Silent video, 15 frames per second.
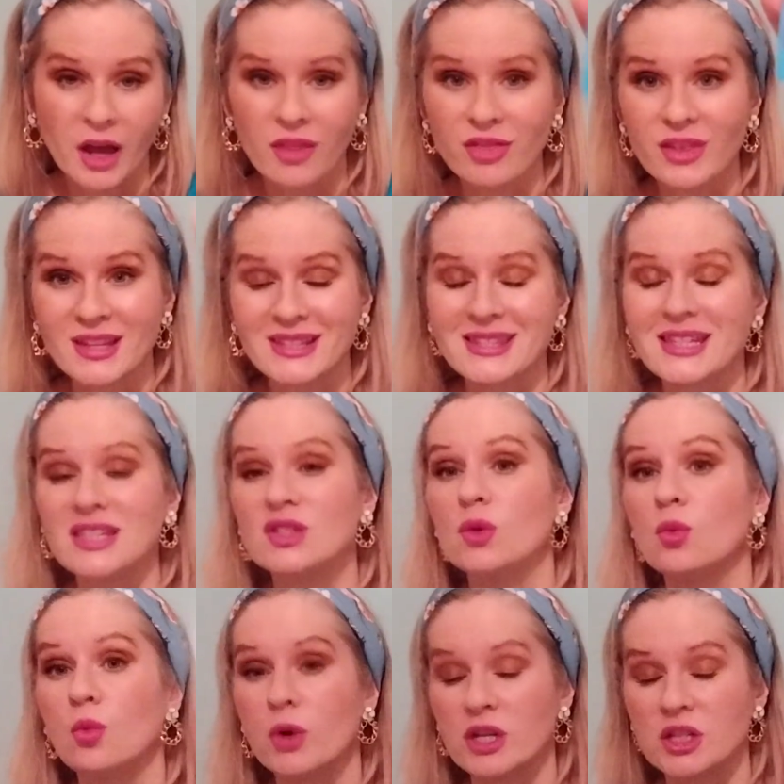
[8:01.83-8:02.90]
and this is a
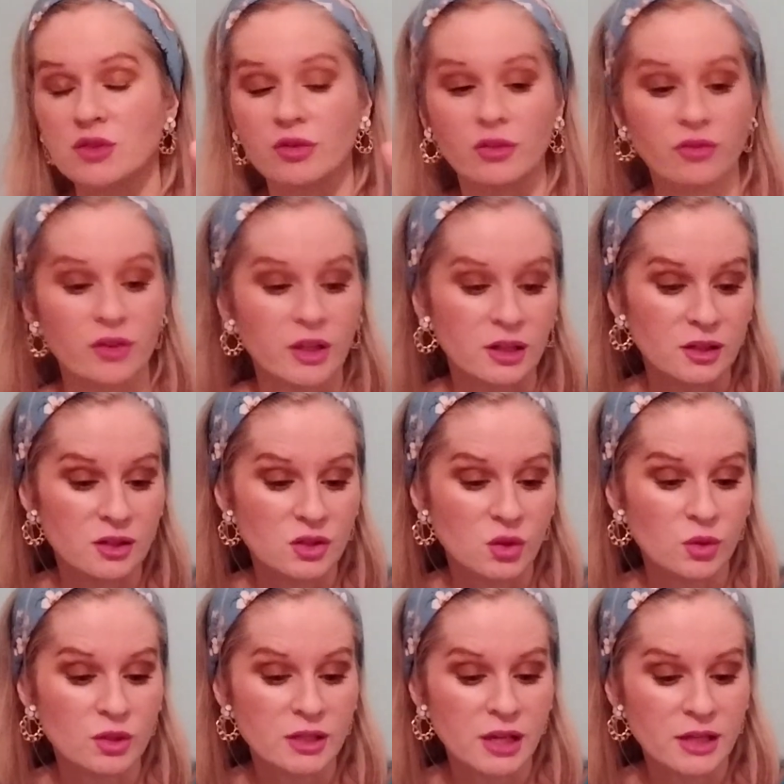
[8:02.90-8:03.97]
wish fulfilled.
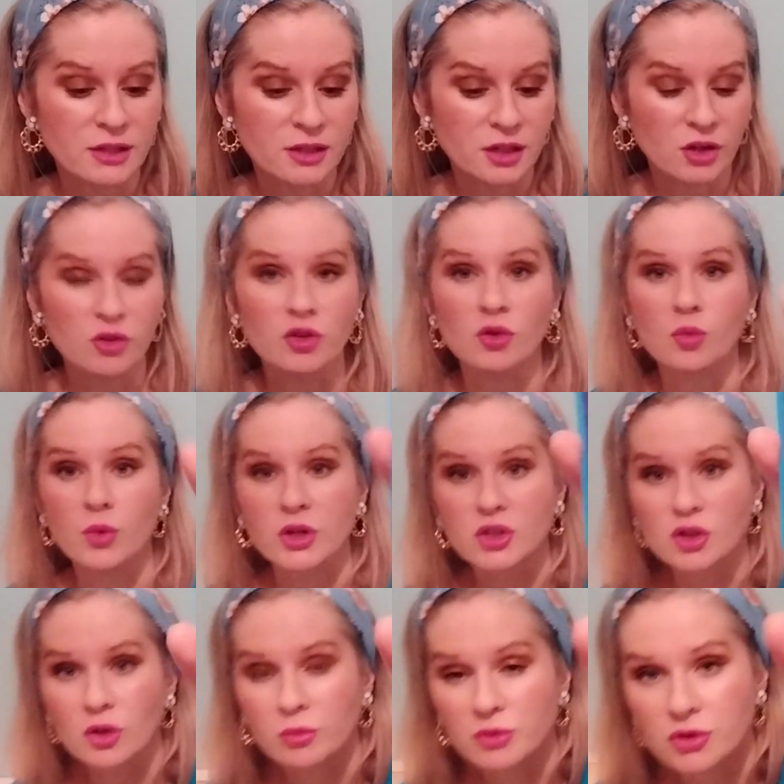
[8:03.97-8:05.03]
So it says here, your wish
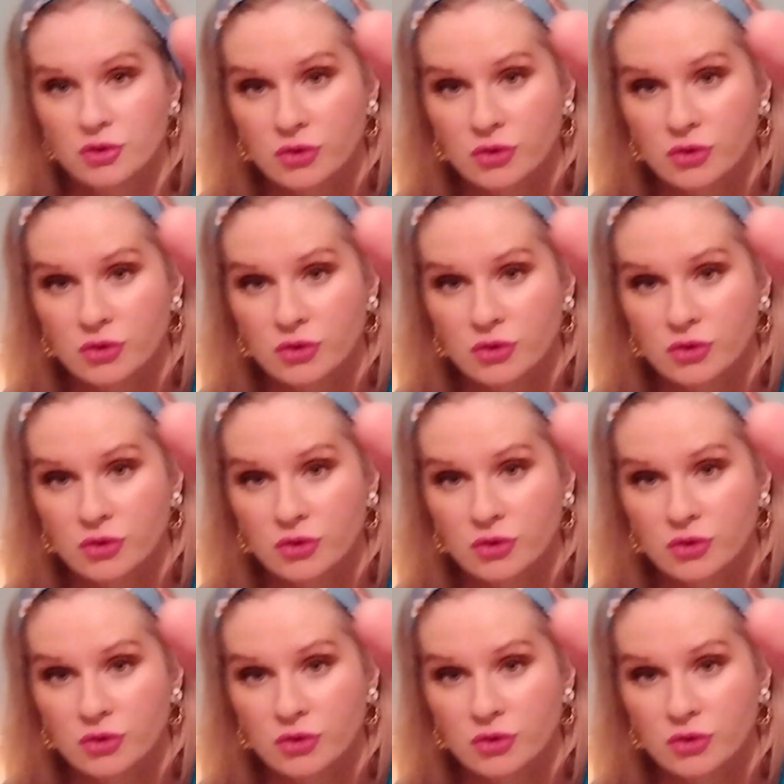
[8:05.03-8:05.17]
comes